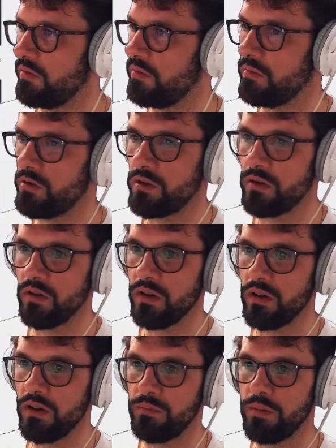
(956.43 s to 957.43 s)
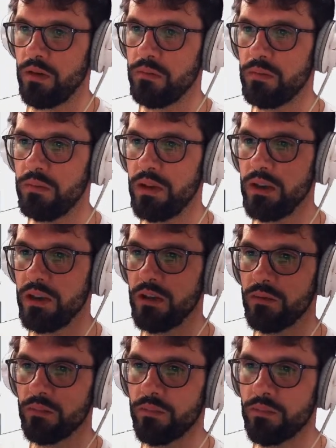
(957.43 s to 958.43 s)
should have probably...
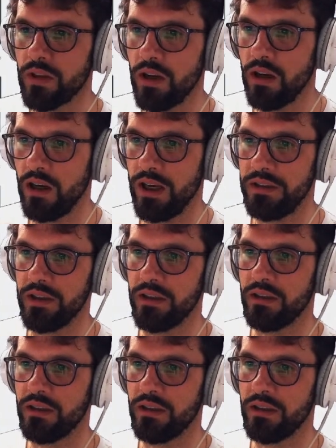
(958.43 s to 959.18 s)
Oh, lighting.